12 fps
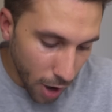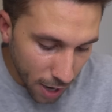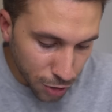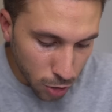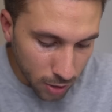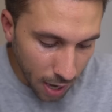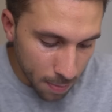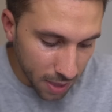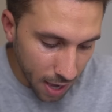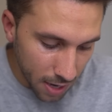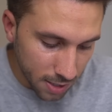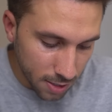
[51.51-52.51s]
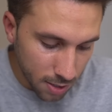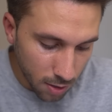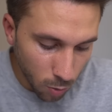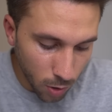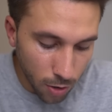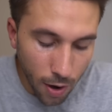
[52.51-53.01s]
Reaction time test.
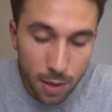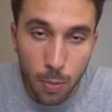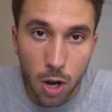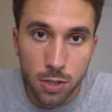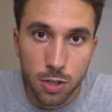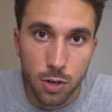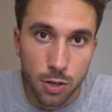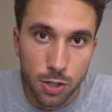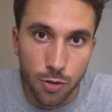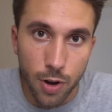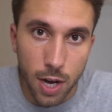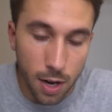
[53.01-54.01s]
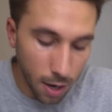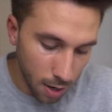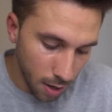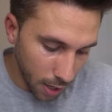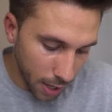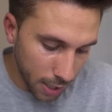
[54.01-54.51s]
When the red box turns green,
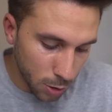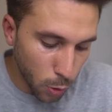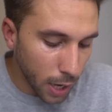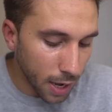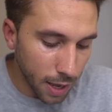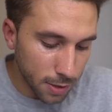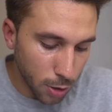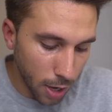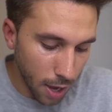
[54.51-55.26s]
click as quickly as you